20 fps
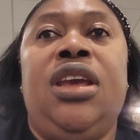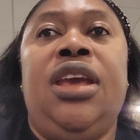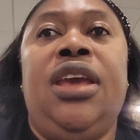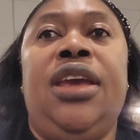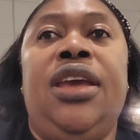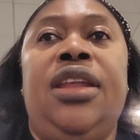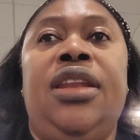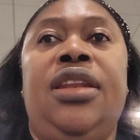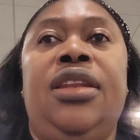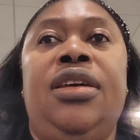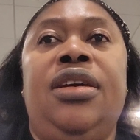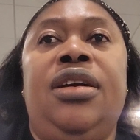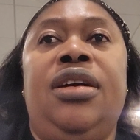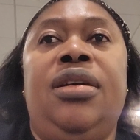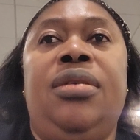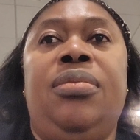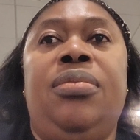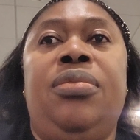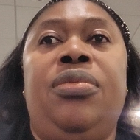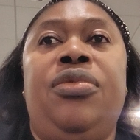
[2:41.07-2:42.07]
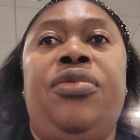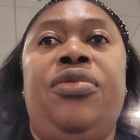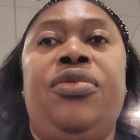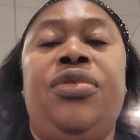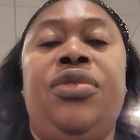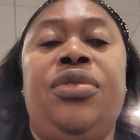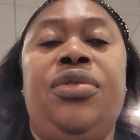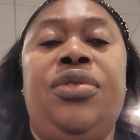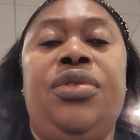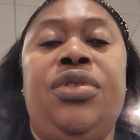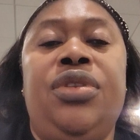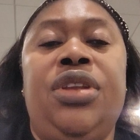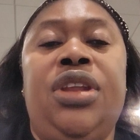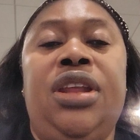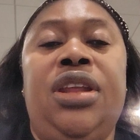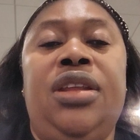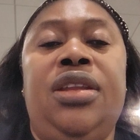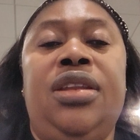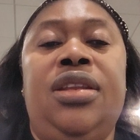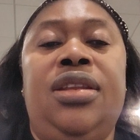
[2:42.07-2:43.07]
and
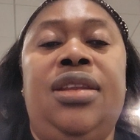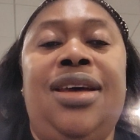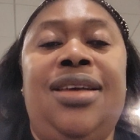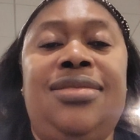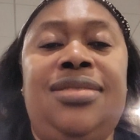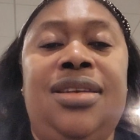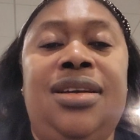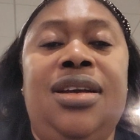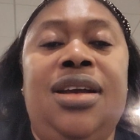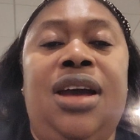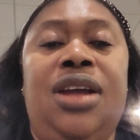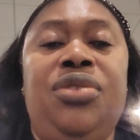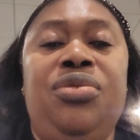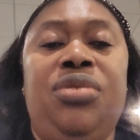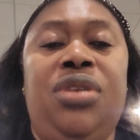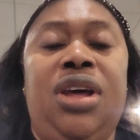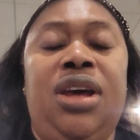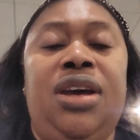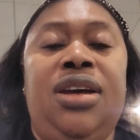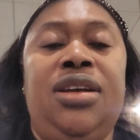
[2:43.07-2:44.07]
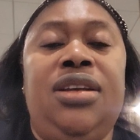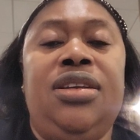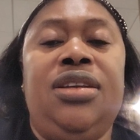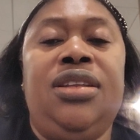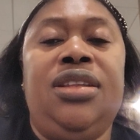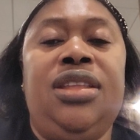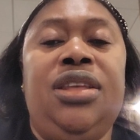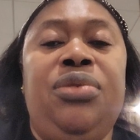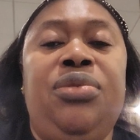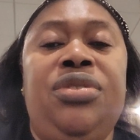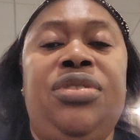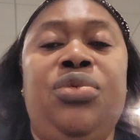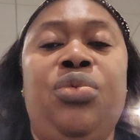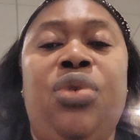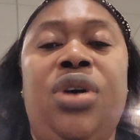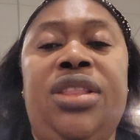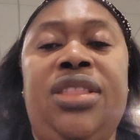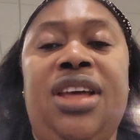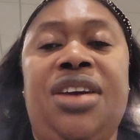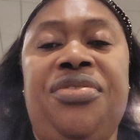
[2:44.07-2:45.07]
the nasal cannula with
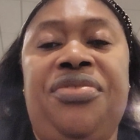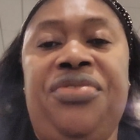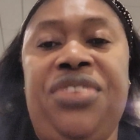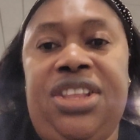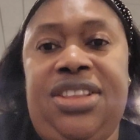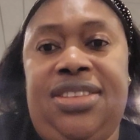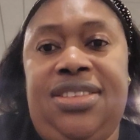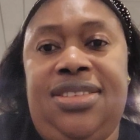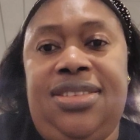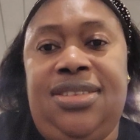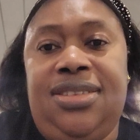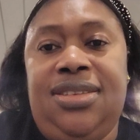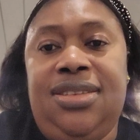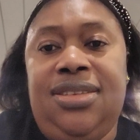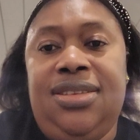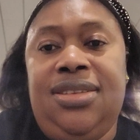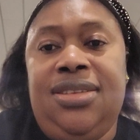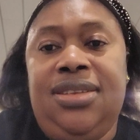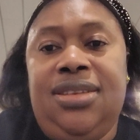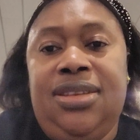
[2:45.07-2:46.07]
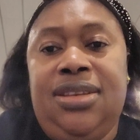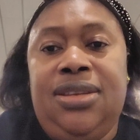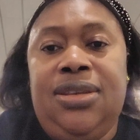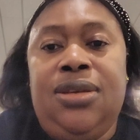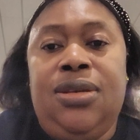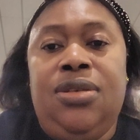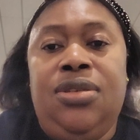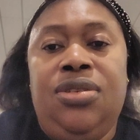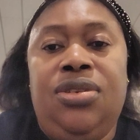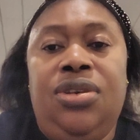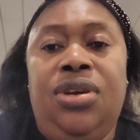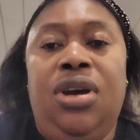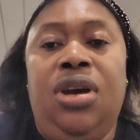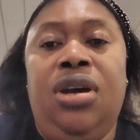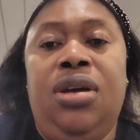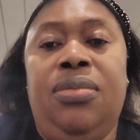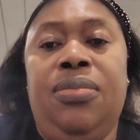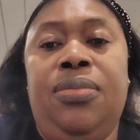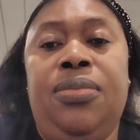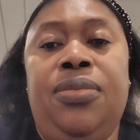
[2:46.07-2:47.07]
one that fits
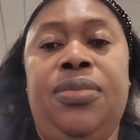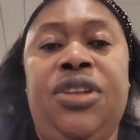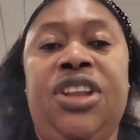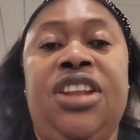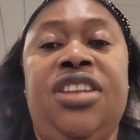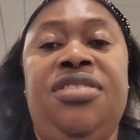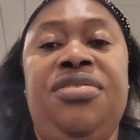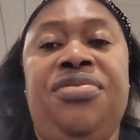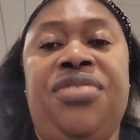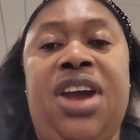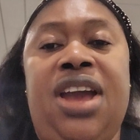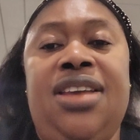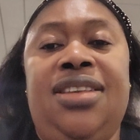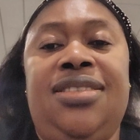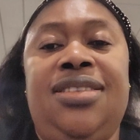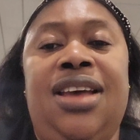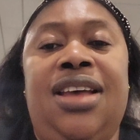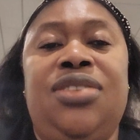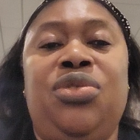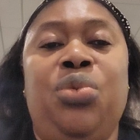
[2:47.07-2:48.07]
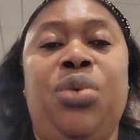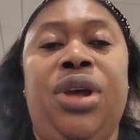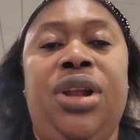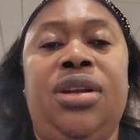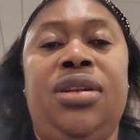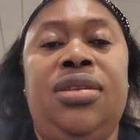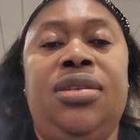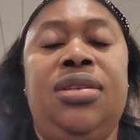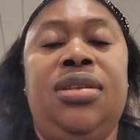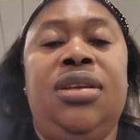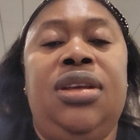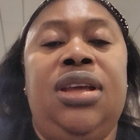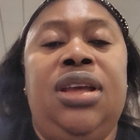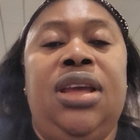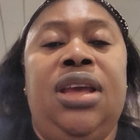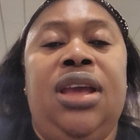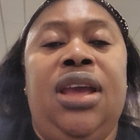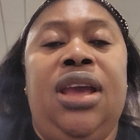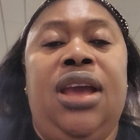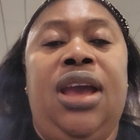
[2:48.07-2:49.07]
the device as well,
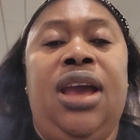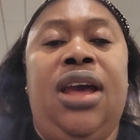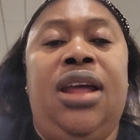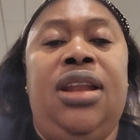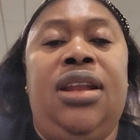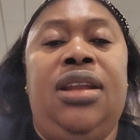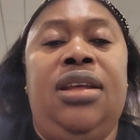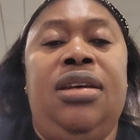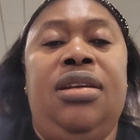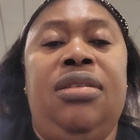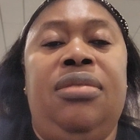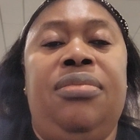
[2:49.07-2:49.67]
and